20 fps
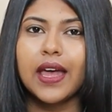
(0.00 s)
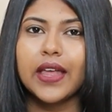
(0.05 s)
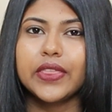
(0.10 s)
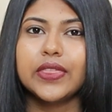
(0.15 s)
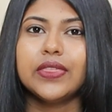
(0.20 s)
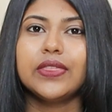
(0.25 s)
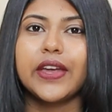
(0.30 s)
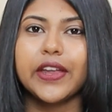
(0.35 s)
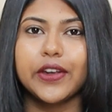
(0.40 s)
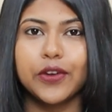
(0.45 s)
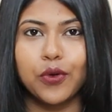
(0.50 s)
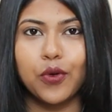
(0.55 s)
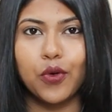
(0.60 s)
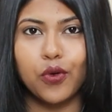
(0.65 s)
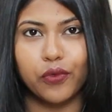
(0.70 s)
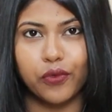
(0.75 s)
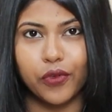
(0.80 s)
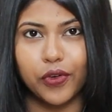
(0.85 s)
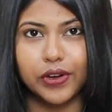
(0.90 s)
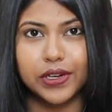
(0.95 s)
and then
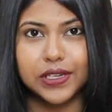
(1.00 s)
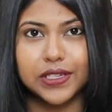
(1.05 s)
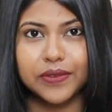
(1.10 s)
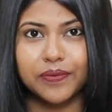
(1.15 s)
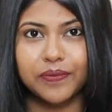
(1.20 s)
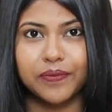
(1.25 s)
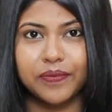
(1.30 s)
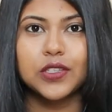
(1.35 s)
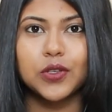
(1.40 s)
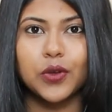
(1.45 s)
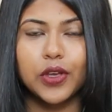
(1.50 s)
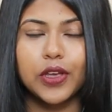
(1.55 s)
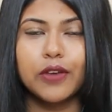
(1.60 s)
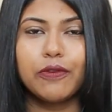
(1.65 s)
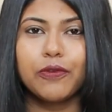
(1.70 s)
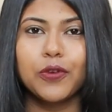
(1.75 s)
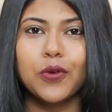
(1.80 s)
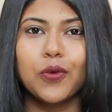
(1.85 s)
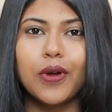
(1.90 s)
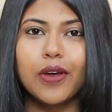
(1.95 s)
go for it. So
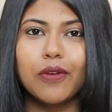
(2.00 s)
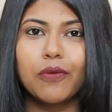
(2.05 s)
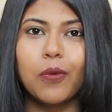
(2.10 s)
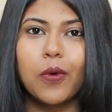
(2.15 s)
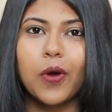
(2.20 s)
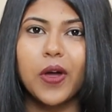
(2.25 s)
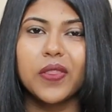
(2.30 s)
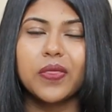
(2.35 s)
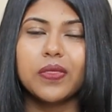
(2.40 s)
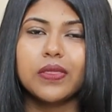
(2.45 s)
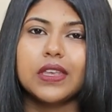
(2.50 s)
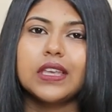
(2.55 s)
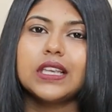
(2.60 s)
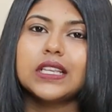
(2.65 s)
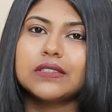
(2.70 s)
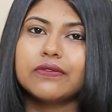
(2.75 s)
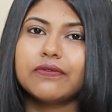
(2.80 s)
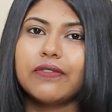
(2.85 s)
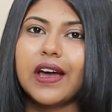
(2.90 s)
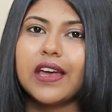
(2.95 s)
if you avoid
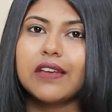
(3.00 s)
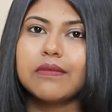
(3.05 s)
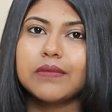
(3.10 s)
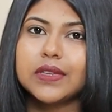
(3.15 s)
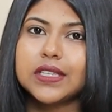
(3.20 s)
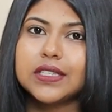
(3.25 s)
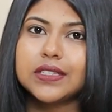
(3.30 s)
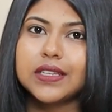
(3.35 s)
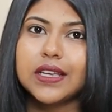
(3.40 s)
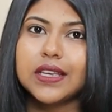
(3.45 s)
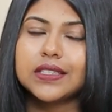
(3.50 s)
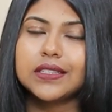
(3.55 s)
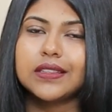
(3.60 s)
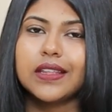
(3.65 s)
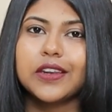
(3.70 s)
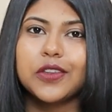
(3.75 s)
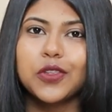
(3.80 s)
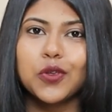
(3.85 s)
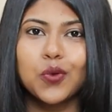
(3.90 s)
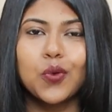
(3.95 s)
these 5 mistakes,
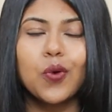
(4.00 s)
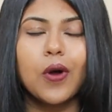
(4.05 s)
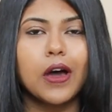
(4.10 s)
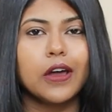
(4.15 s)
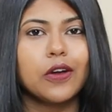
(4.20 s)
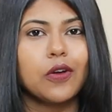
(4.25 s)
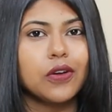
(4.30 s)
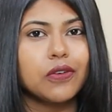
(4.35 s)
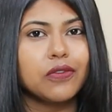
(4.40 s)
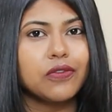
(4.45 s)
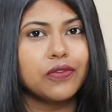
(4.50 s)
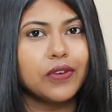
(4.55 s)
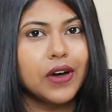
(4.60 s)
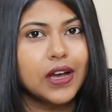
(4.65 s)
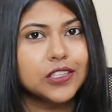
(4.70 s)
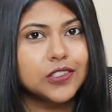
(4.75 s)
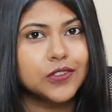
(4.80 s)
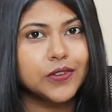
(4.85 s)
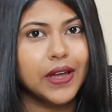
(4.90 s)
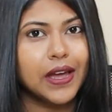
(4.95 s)
then you are on a
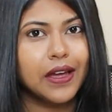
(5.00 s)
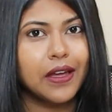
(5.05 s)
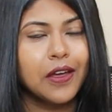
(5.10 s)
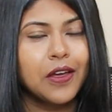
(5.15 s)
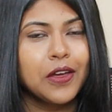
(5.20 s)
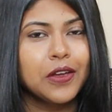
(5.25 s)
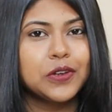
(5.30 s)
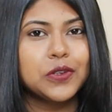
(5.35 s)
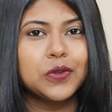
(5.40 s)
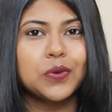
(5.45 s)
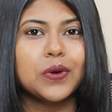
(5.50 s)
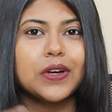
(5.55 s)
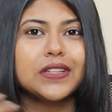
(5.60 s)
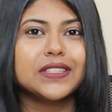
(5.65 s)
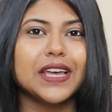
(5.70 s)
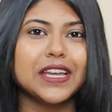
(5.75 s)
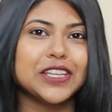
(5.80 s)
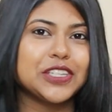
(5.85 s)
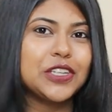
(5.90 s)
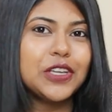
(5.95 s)
fast track
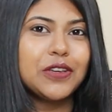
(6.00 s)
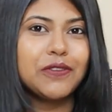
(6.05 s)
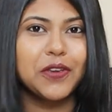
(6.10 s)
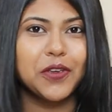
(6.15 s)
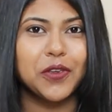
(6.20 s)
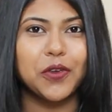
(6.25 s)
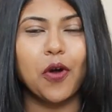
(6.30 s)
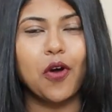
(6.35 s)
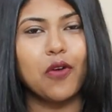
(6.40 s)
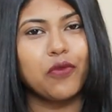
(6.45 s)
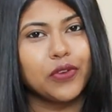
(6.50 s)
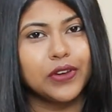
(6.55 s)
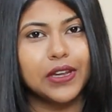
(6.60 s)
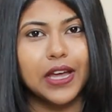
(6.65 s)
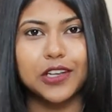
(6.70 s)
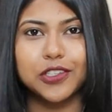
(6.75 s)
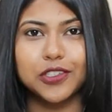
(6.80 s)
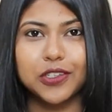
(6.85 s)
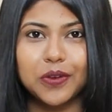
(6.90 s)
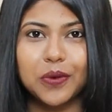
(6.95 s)
towards achieving your
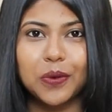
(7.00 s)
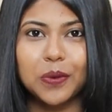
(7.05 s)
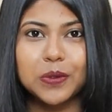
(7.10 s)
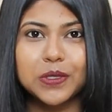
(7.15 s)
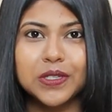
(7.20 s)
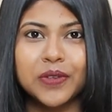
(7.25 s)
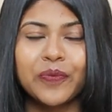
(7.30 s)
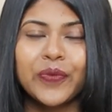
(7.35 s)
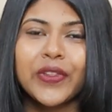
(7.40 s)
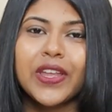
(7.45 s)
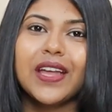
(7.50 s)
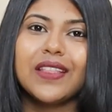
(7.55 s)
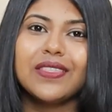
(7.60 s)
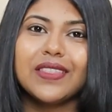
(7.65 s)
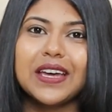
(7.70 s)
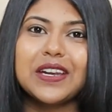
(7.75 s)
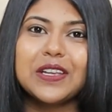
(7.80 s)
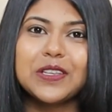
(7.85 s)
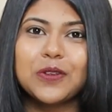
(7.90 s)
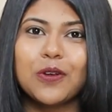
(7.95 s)
financial goals.
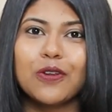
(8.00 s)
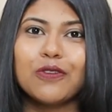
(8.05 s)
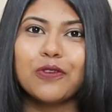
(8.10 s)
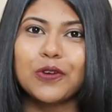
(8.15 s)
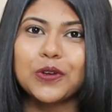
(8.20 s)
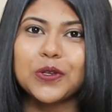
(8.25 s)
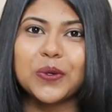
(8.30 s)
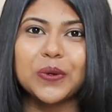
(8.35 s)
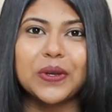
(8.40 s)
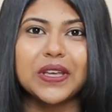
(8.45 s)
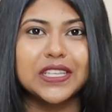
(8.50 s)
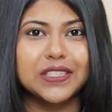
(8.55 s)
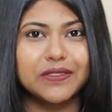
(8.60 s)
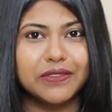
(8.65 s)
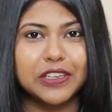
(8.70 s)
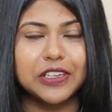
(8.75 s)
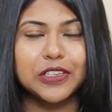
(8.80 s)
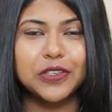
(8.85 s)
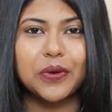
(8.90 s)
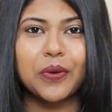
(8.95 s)
And that is all for today's
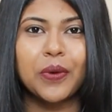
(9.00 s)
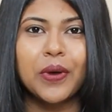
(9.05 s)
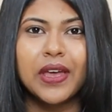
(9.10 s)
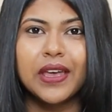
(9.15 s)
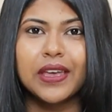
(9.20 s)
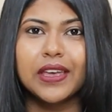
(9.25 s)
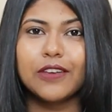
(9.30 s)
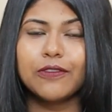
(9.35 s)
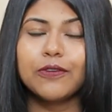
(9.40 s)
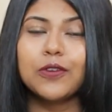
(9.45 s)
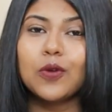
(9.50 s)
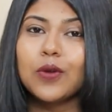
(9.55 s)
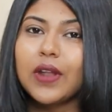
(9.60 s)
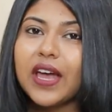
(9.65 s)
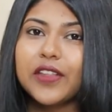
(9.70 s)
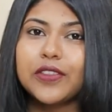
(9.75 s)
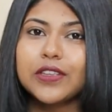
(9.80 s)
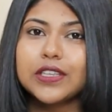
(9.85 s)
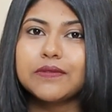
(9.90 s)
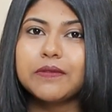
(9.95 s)
video. If you
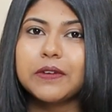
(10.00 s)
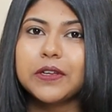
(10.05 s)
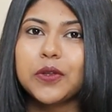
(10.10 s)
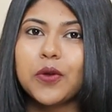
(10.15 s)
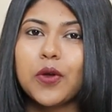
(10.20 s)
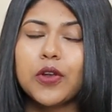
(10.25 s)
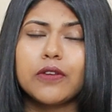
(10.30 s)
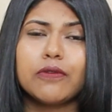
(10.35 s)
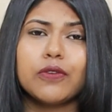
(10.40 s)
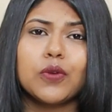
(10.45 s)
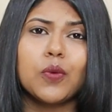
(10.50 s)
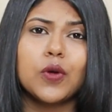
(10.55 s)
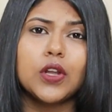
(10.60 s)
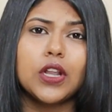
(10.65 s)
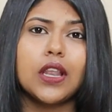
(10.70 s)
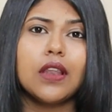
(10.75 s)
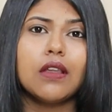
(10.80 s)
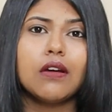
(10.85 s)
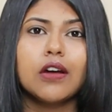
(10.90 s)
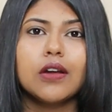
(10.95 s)
like this video and if you
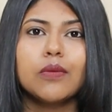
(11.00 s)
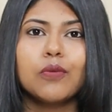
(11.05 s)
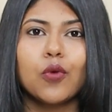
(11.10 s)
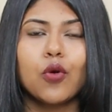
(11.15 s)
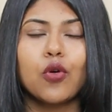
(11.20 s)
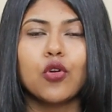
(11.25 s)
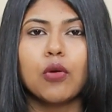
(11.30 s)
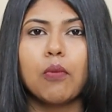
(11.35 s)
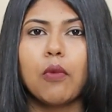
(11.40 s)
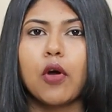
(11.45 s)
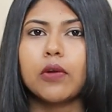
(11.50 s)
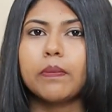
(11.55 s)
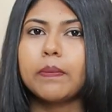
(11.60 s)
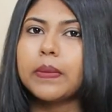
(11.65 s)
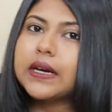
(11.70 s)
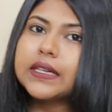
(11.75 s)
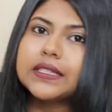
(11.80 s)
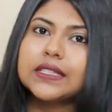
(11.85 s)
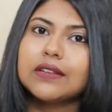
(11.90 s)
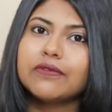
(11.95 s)
want to learn more about
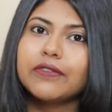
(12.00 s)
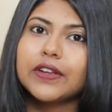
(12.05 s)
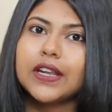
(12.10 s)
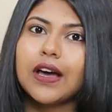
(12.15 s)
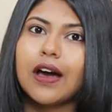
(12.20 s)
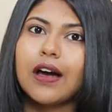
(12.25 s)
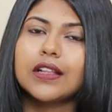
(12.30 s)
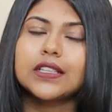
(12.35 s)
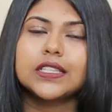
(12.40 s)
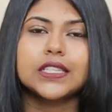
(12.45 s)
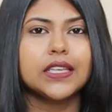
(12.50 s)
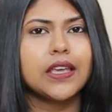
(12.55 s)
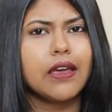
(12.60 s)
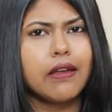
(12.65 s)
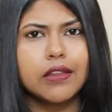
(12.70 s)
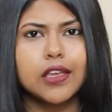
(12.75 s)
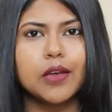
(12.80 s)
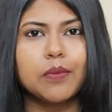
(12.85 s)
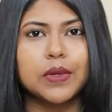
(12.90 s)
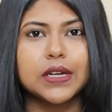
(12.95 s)
personal finance,
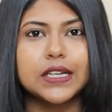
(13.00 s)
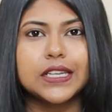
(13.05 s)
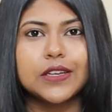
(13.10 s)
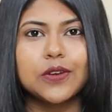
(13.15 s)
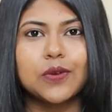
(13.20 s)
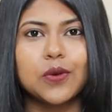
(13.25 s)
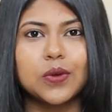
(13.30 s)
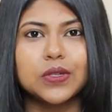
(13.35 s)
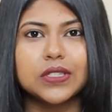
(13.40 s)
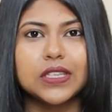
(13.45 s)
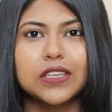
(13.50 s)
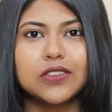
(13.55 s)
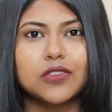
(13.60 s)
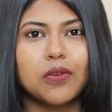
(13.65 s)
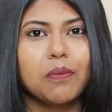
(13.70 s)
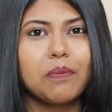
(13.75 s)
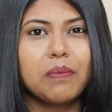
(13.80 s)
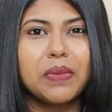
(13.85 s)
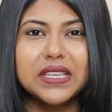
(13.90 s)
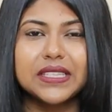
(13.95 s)
career building courses
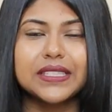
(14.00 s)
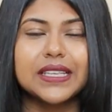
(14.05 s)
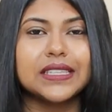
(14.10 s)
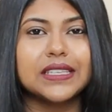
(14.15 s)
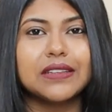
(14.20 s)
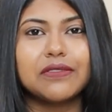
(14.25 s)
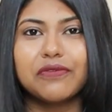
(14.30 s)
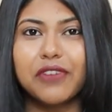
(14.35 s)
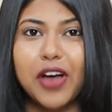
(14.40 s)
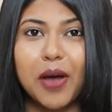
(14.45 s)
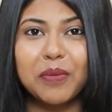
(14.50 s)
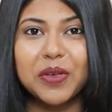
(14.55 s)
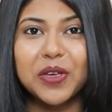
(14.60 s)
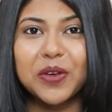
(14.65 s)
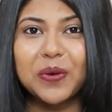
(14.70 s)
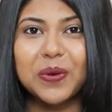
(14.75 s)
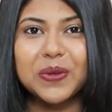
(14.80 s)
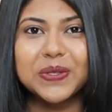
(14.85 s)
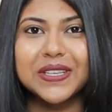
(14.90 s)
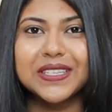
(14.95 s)
or business and
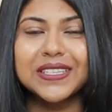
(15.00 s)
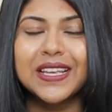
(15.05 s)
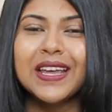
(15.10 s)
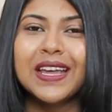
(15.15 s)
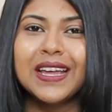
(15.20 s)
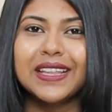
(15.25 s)
farming courses,